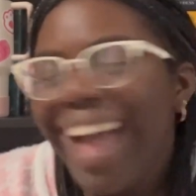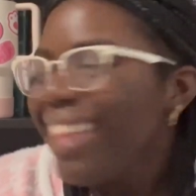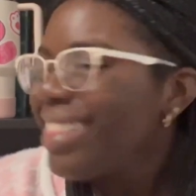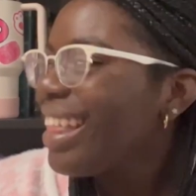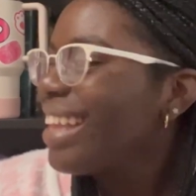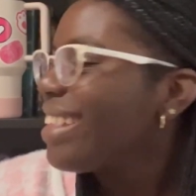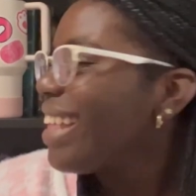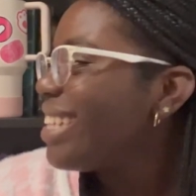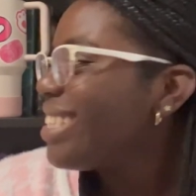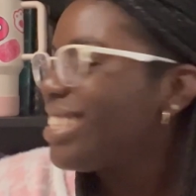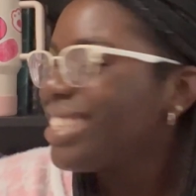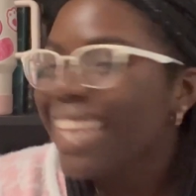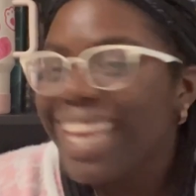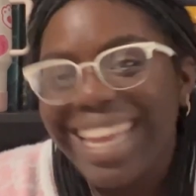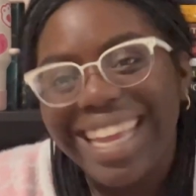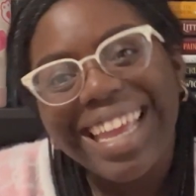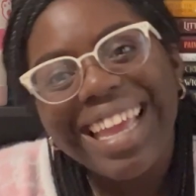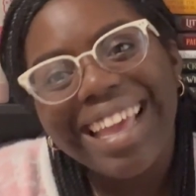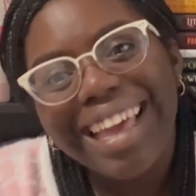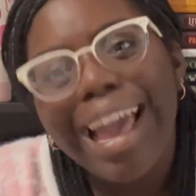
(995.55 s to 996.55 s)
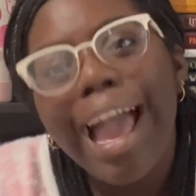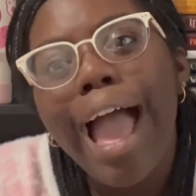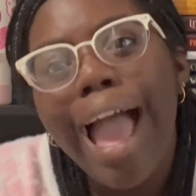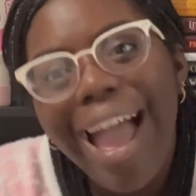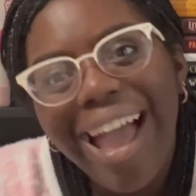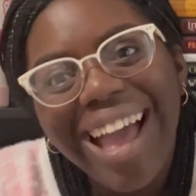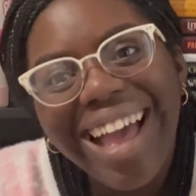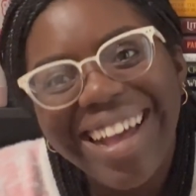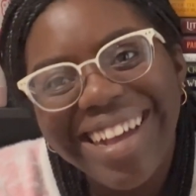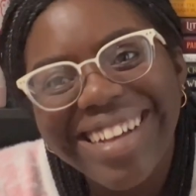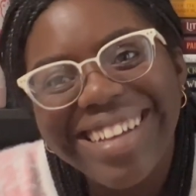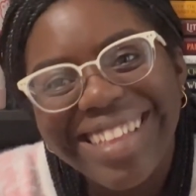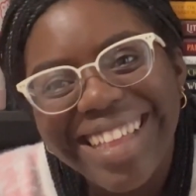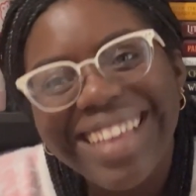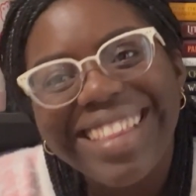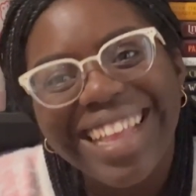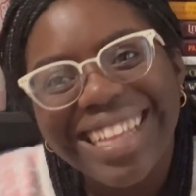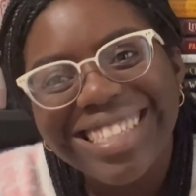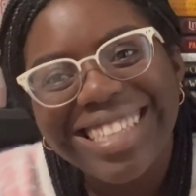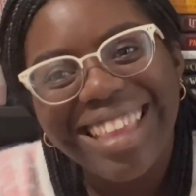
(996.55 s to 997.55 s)
Like that's like like
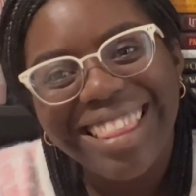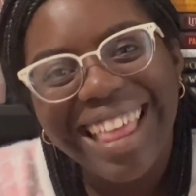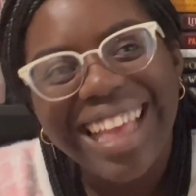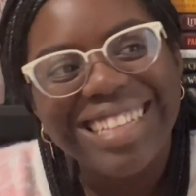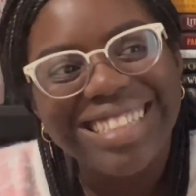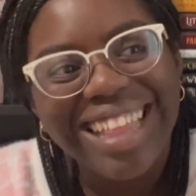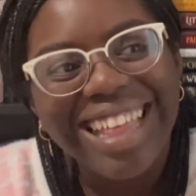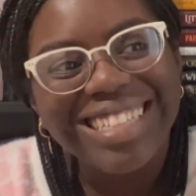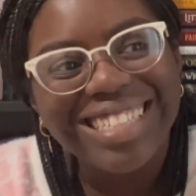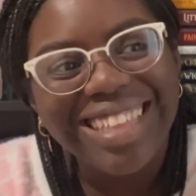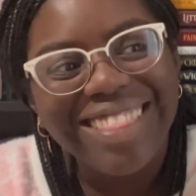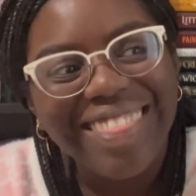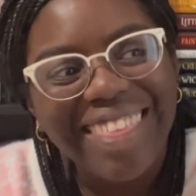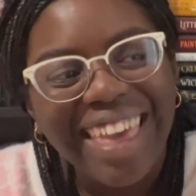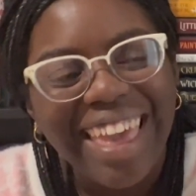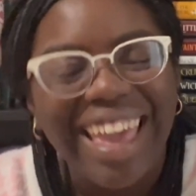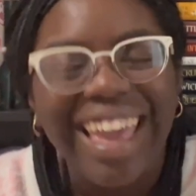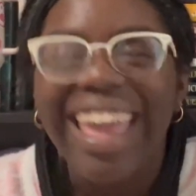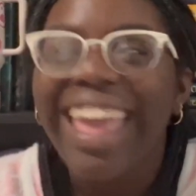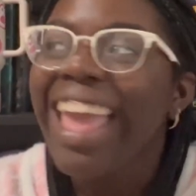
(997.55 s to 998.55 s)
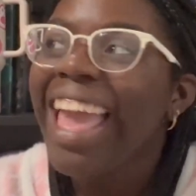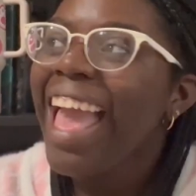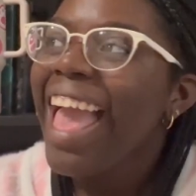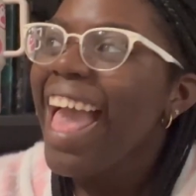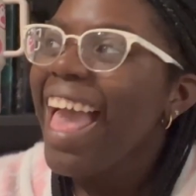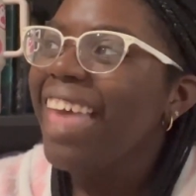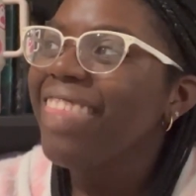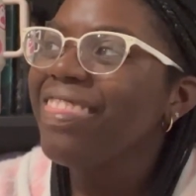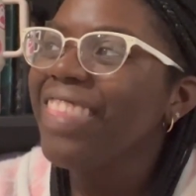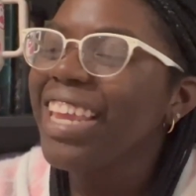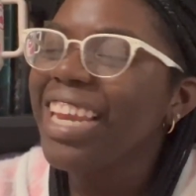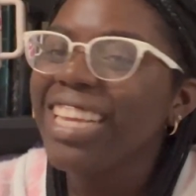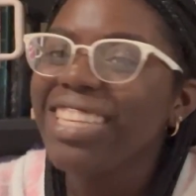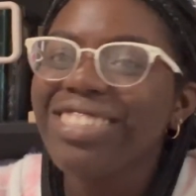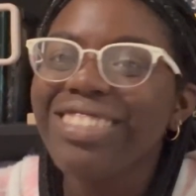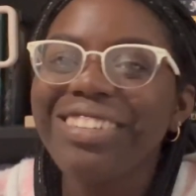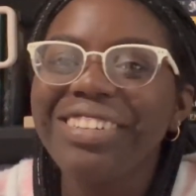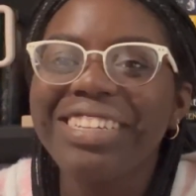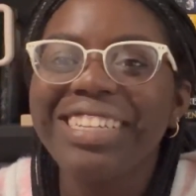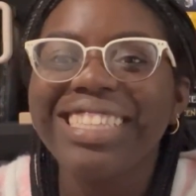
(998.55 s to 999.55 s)
that's a thing. And then I
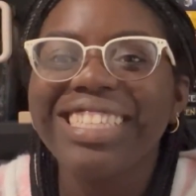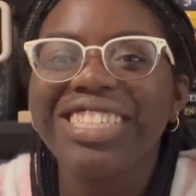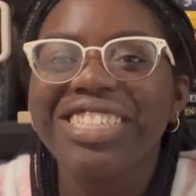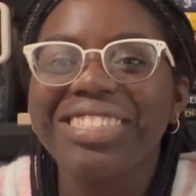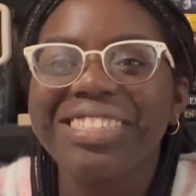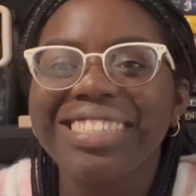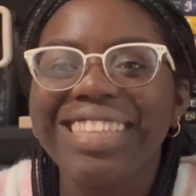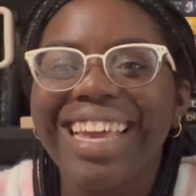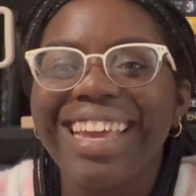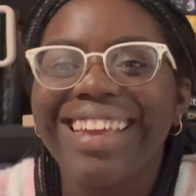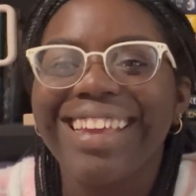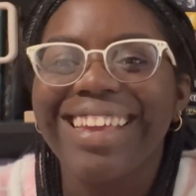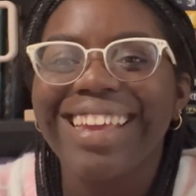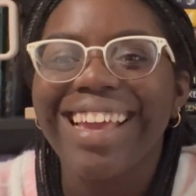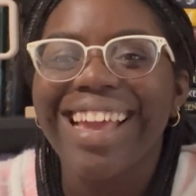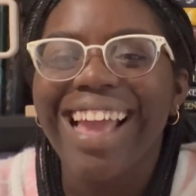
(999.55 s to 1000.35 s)
started just like